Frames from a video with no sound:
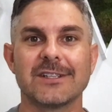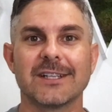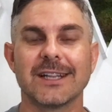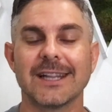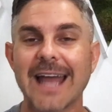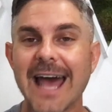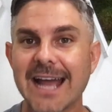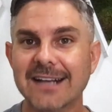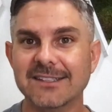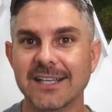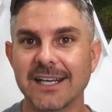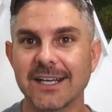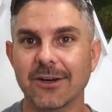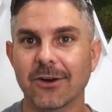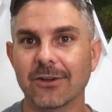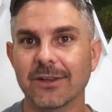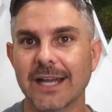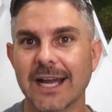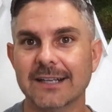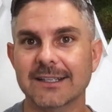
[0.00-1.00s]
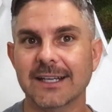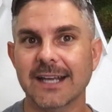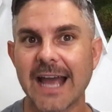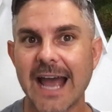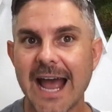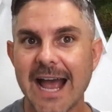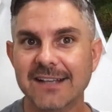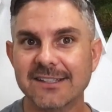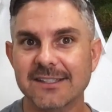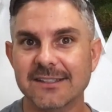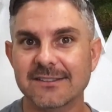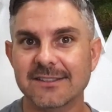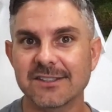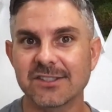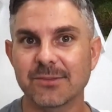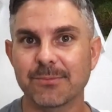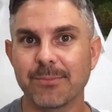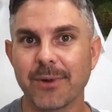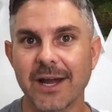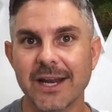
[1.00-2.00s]
to lactate or lactic acid
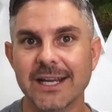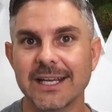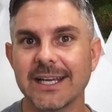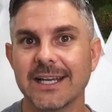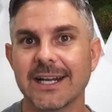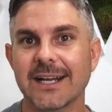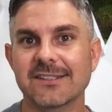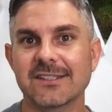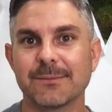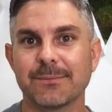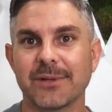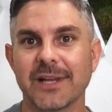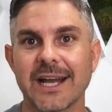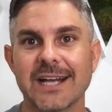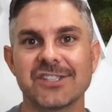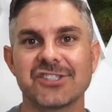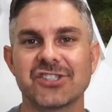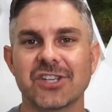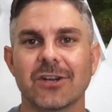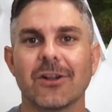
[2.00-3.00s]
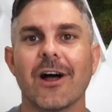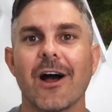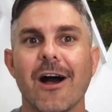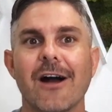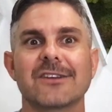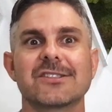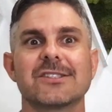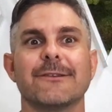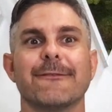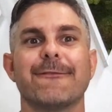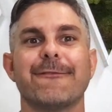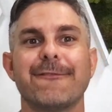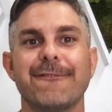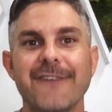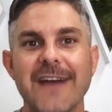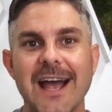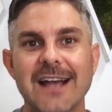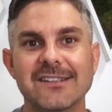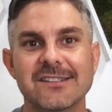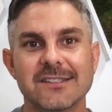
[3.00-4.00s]
since your body cannot supply and shuttle oxygen
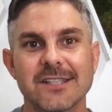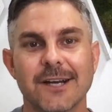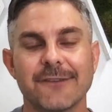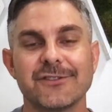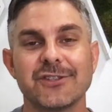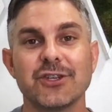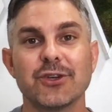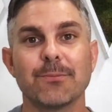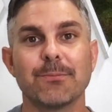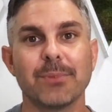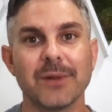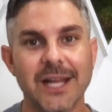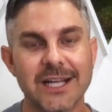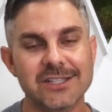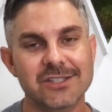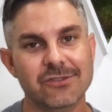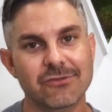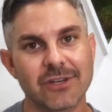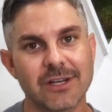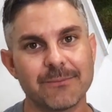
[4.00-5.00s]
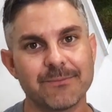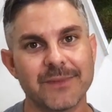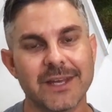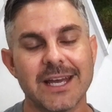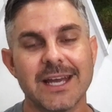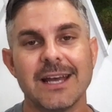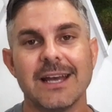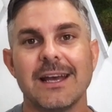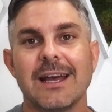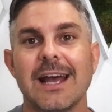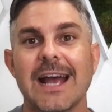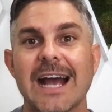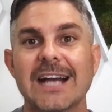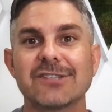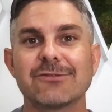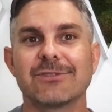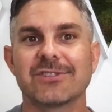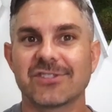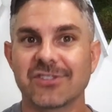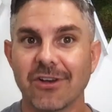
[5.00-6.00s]
fast enough to your bloodstream.
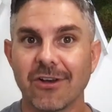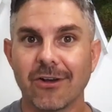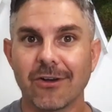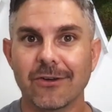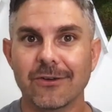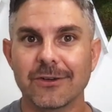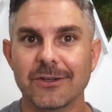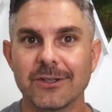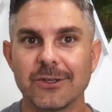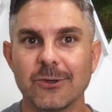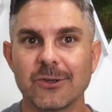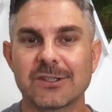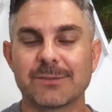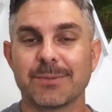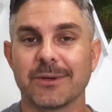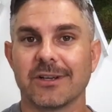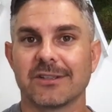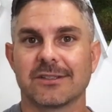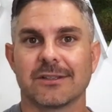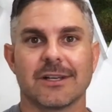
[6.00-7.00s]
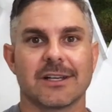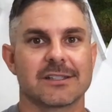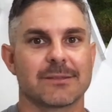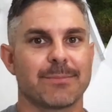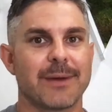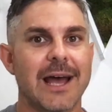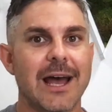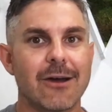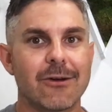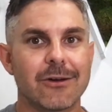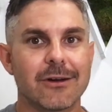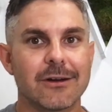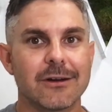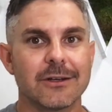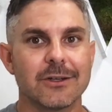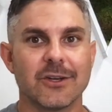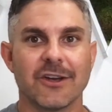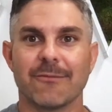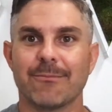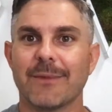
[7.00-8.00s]
As a result, you experience loss of
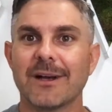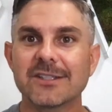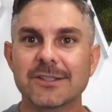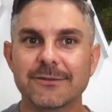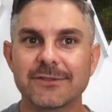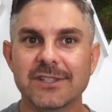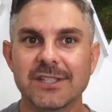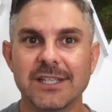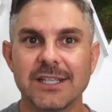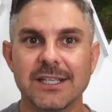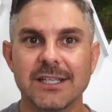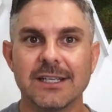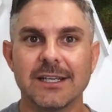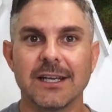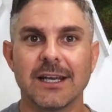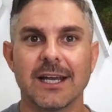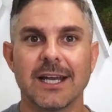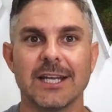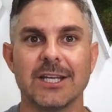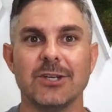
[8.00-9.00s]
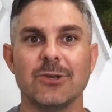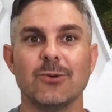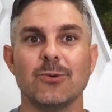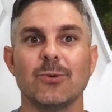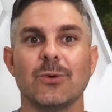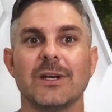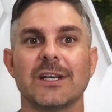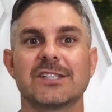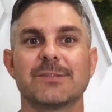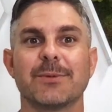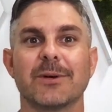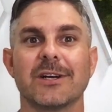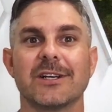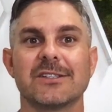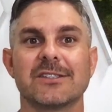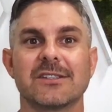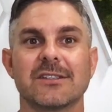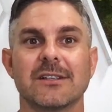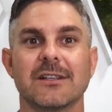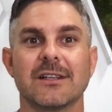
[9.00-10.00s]
power, you have muscle fatigue, and you
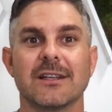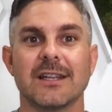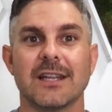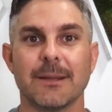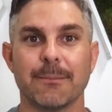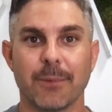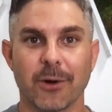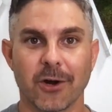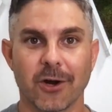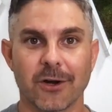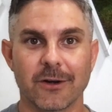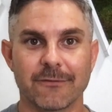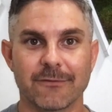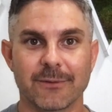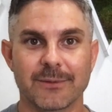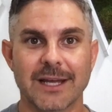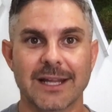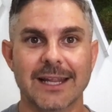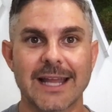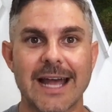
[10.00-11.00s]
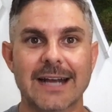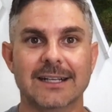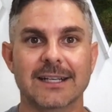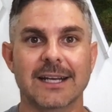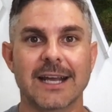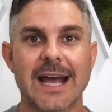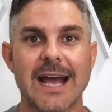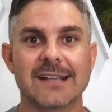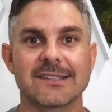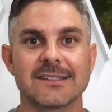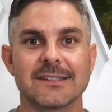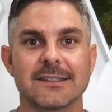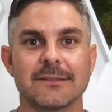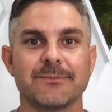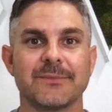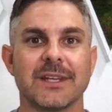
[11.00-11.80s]
experience the burn from that lactic acid.